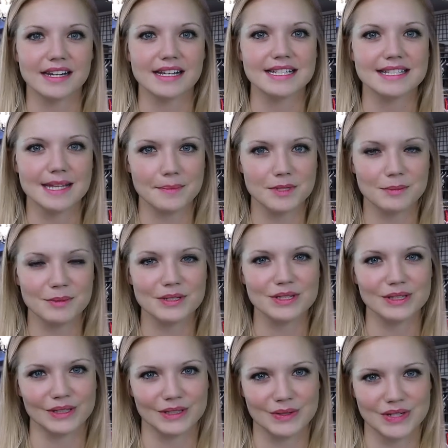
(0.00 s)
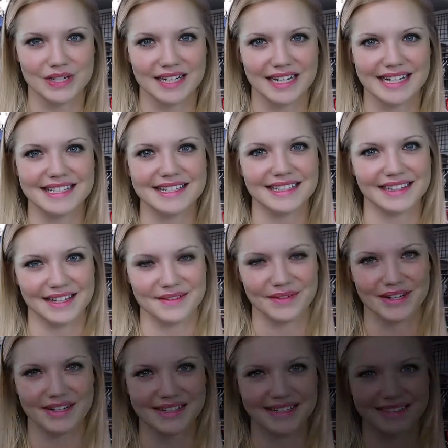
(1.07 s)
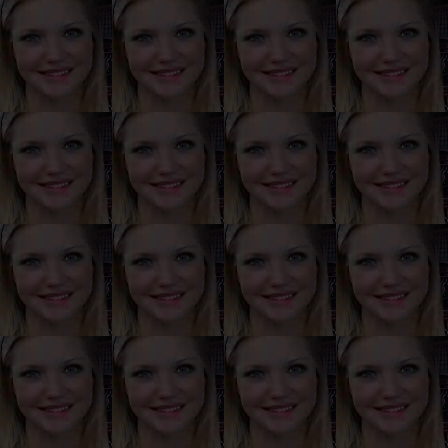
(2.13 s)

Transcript: acceptable solution is delivered.